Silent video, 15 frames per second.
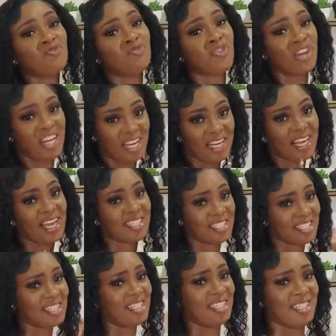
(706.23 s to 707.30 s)
really get
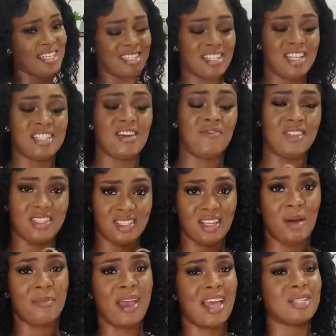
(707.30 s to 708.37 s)
into the details of this
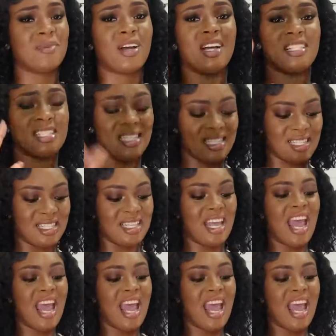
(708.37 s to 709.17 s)
top, guys, because listen,